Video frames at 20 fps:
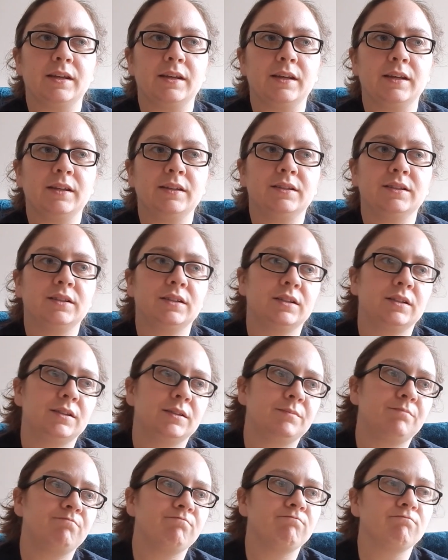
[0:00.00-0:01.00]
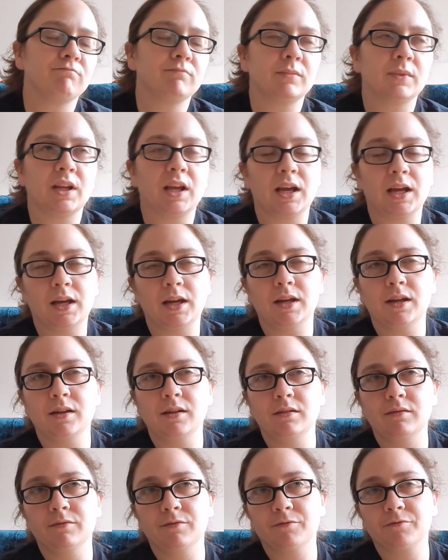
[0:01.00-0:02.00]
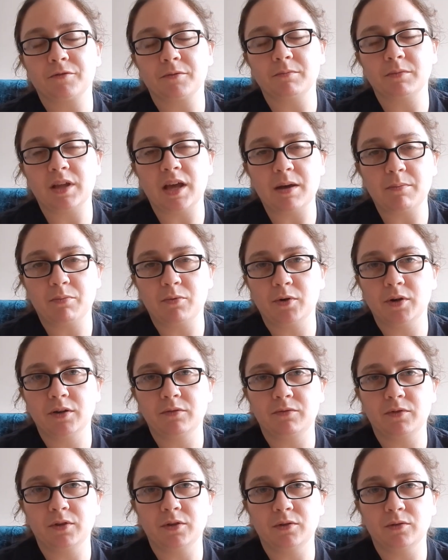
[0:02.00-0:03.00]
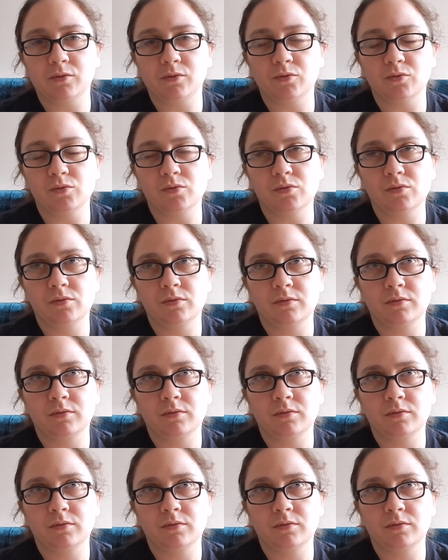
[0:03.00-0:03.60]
It's from that point of view,